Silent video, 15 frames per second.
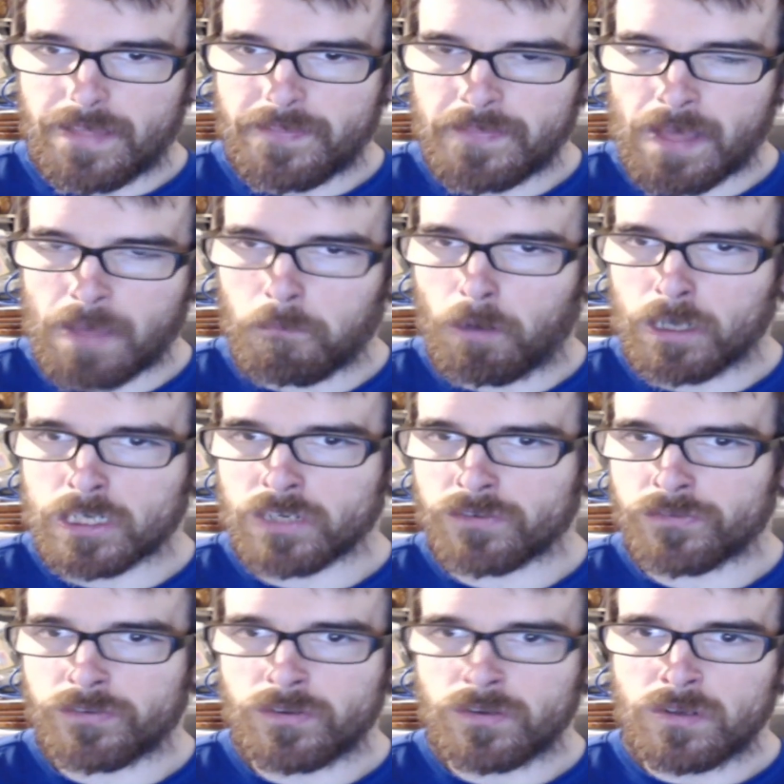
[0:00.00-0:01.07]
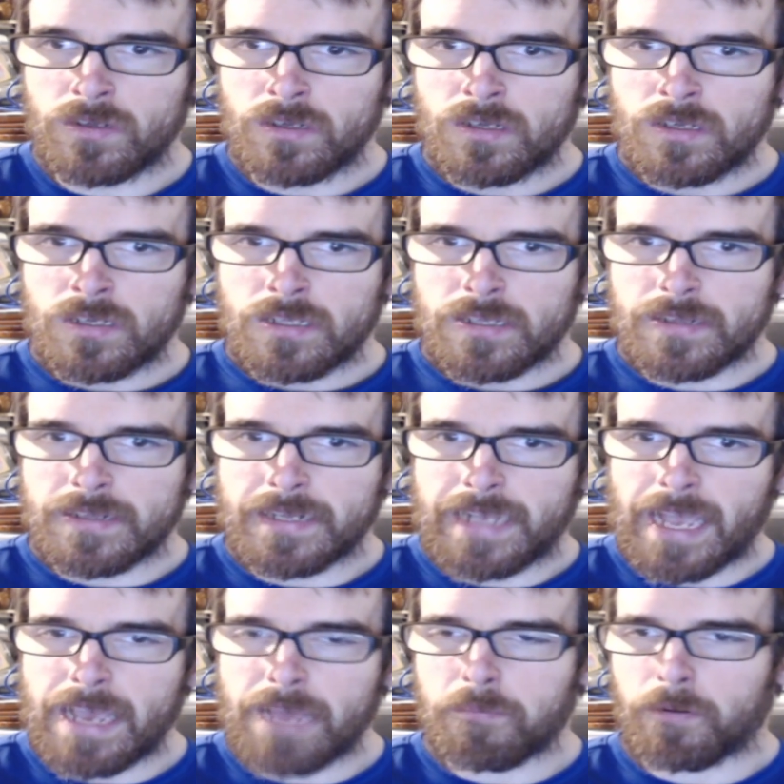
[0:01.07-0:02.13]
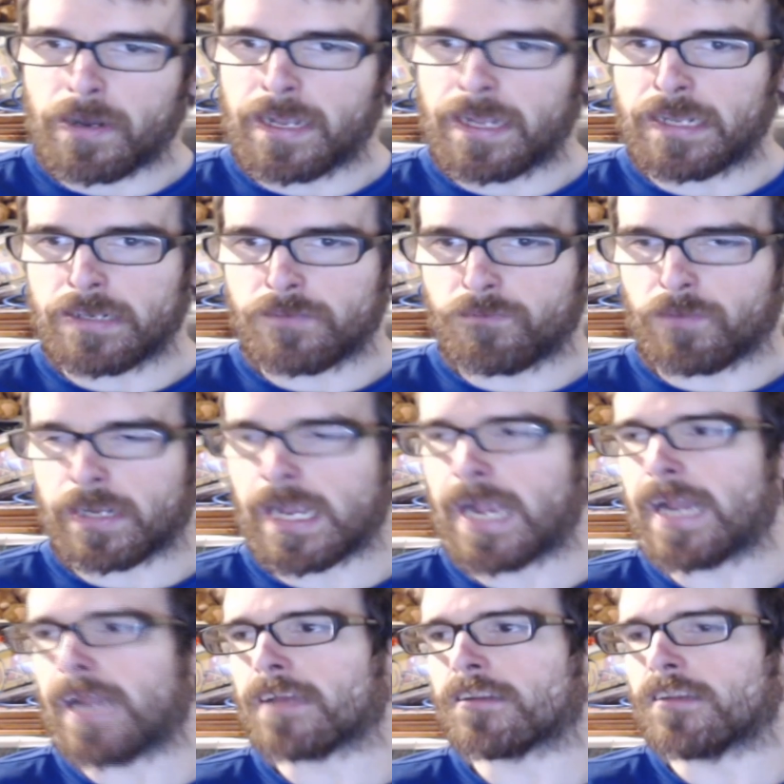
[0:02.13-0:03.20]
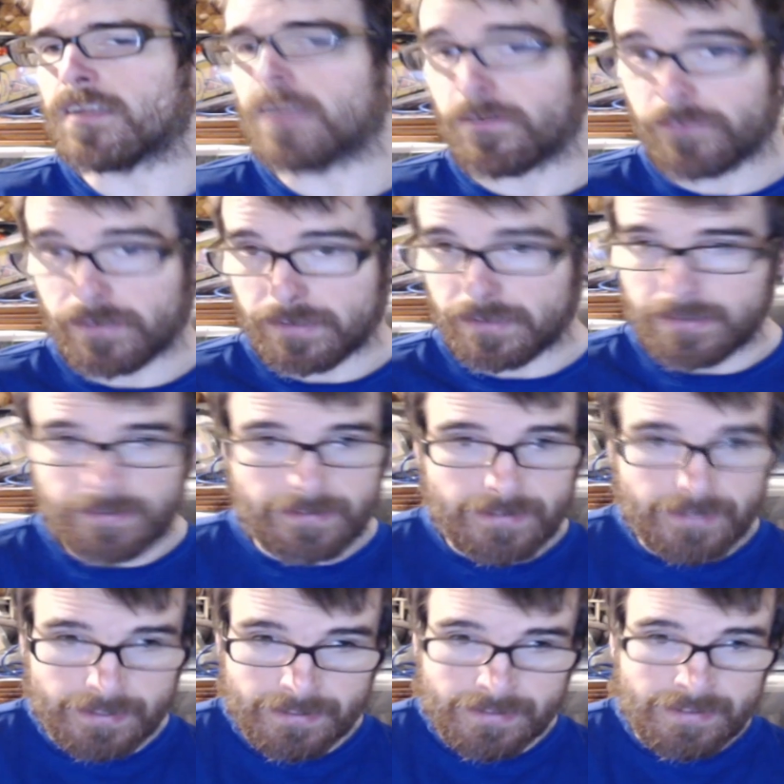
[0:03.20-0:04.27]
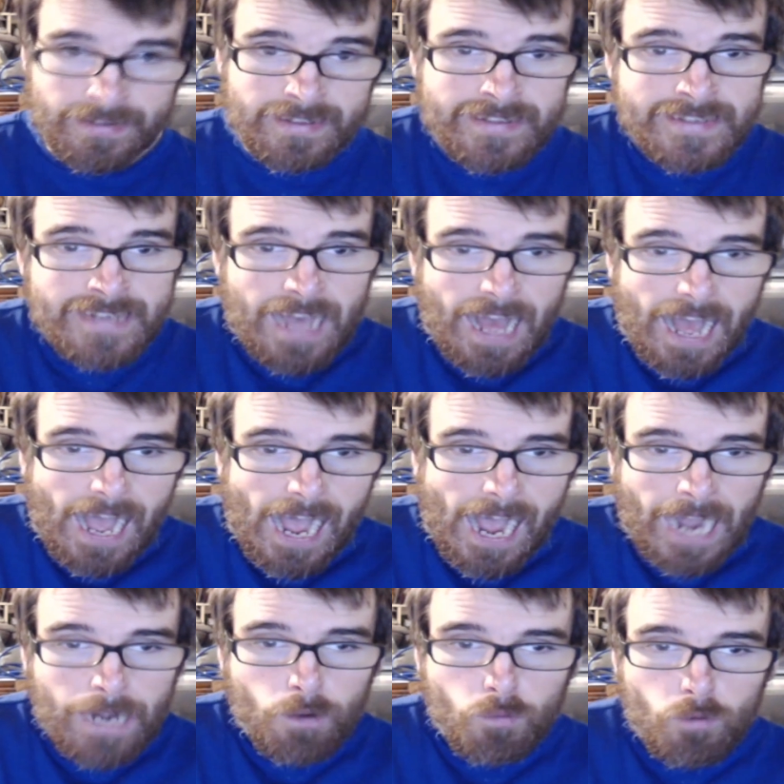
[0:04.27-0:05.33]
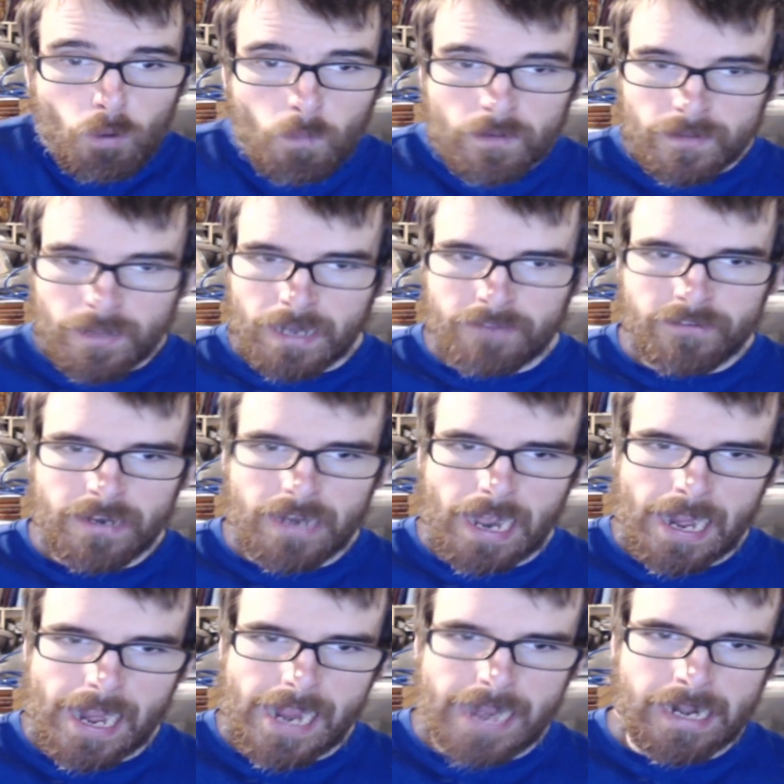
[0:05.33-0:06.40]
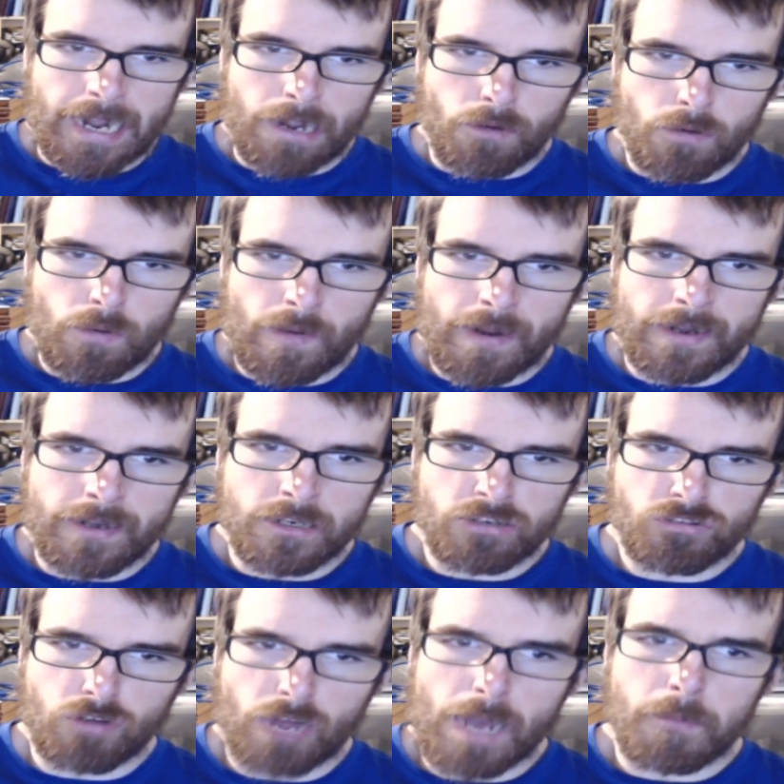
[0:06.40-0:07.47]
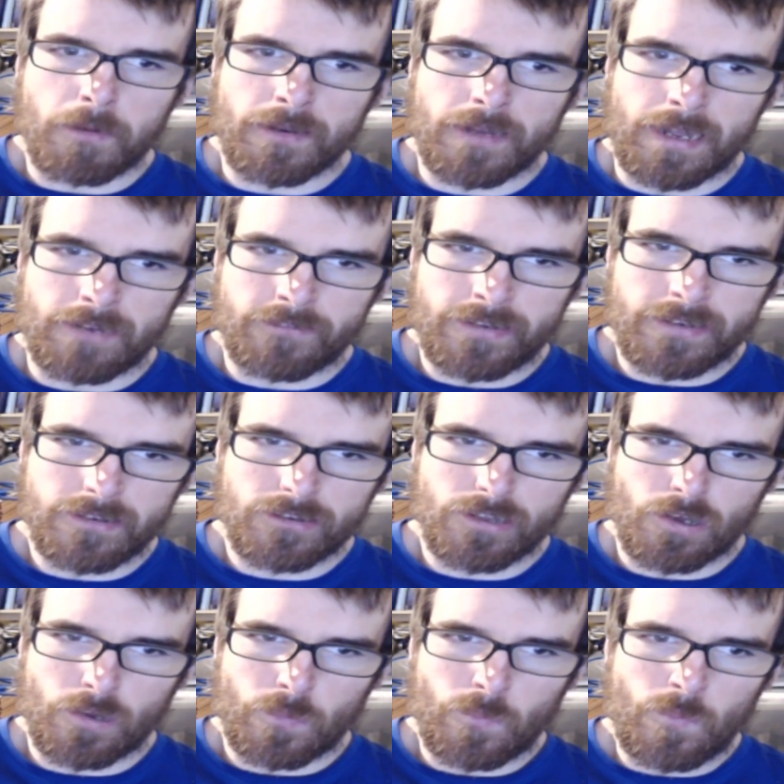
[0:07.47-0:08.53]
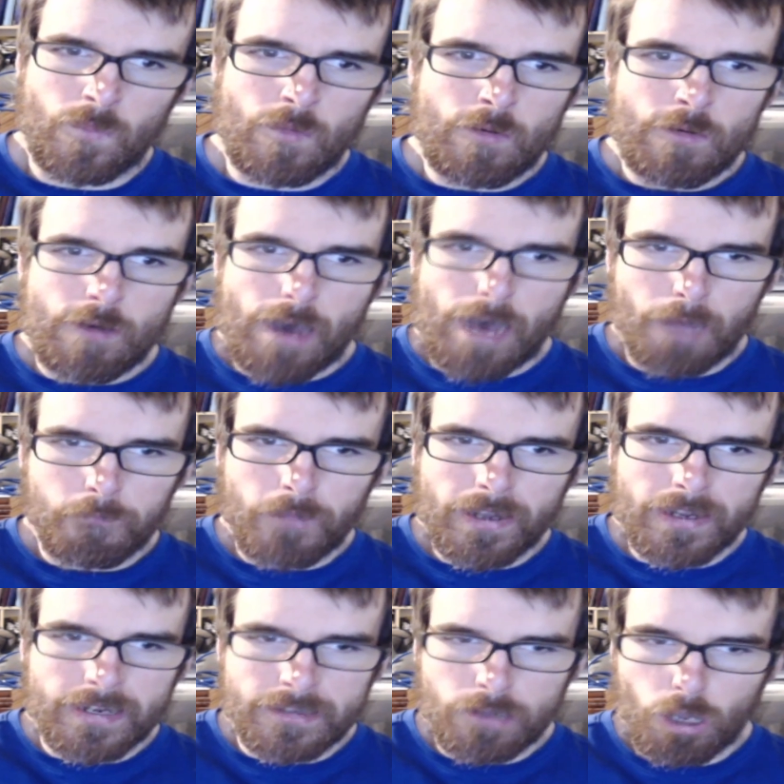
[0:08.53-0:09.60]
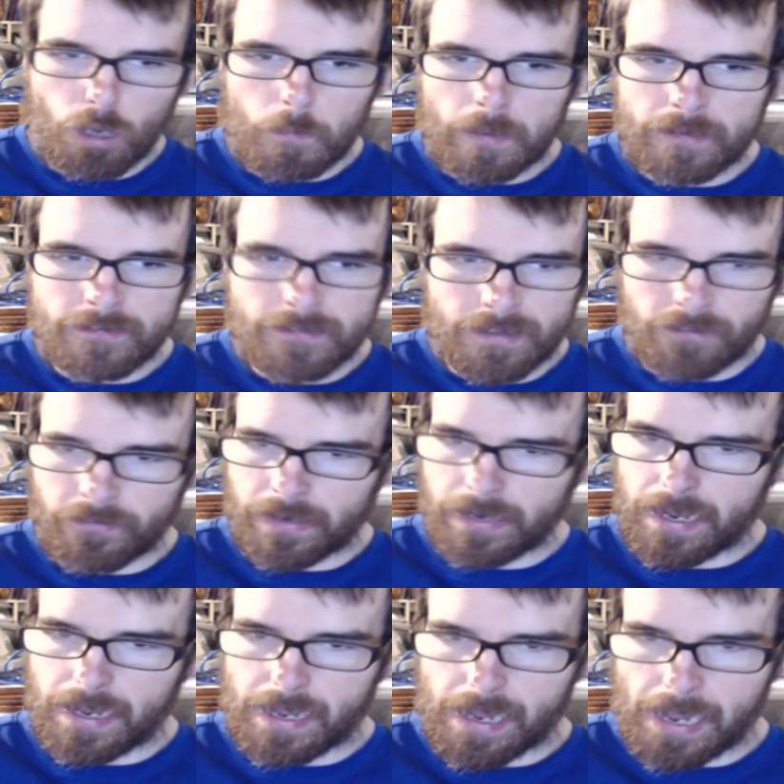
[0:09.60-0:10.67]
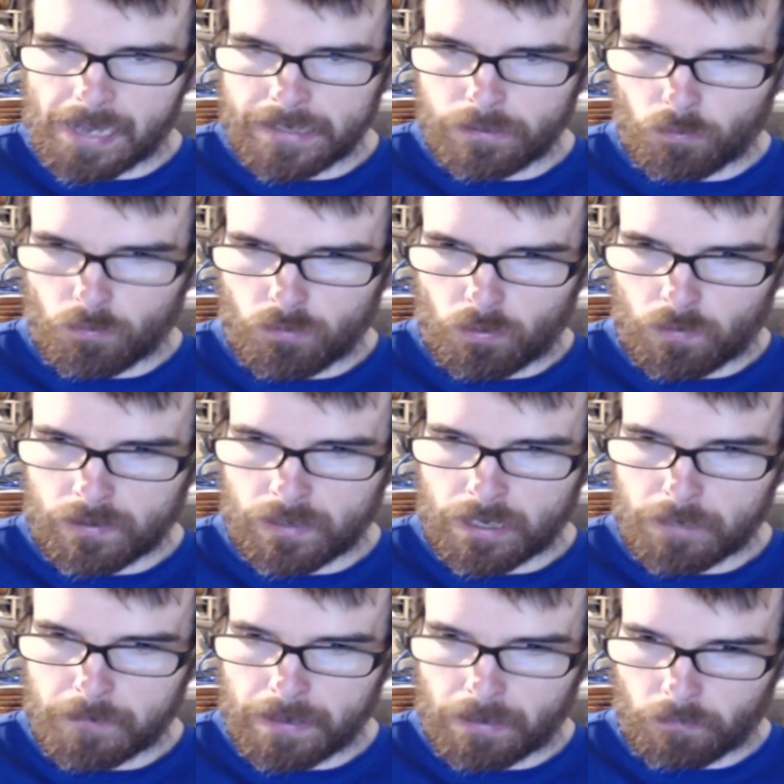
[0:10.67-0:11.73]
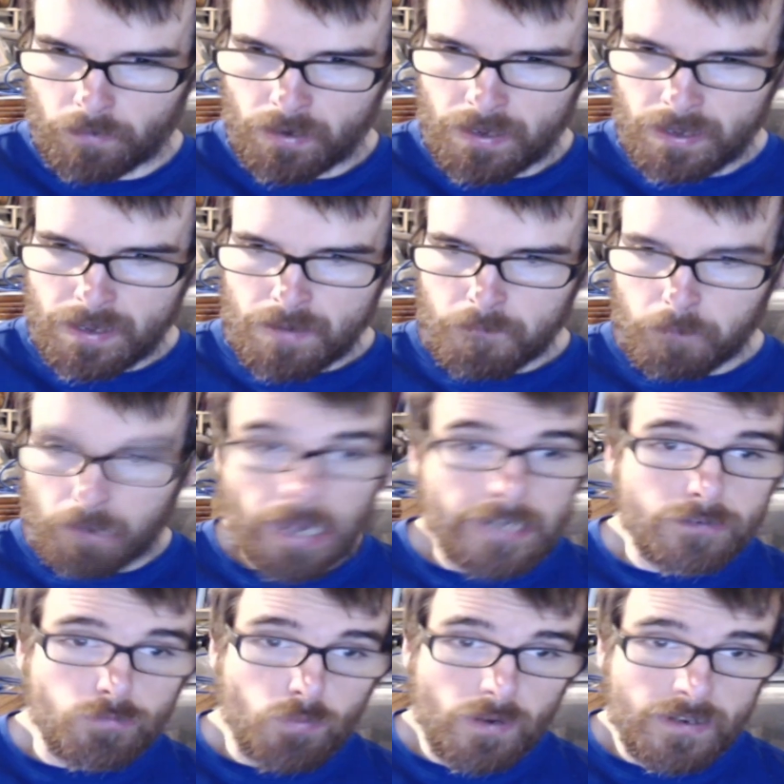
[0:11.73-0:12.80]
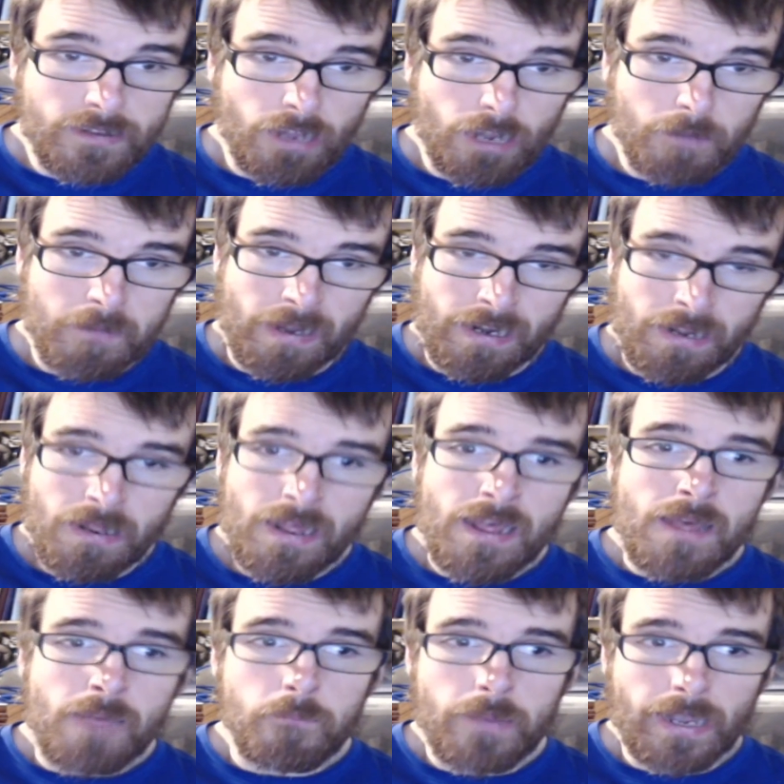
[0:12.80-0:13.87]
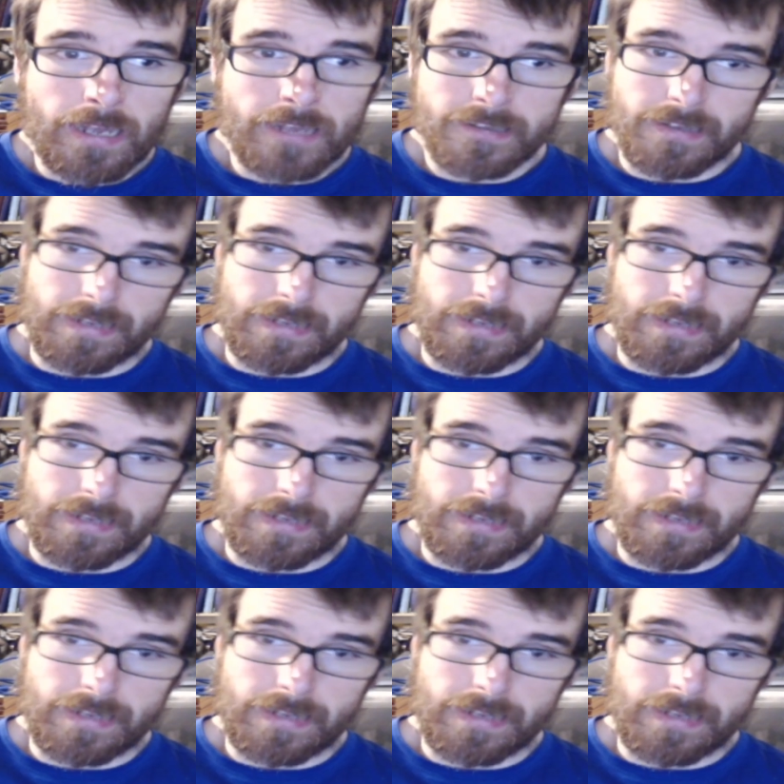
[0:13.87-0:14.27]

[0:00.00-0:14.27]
that much of the gameplay and mechanics and stuff because I don't know a lot of it I, and I don't know how to describe a lot of it. So I'm not going to talk about stuff I, I don't know a lot about. But I just want to talk about it because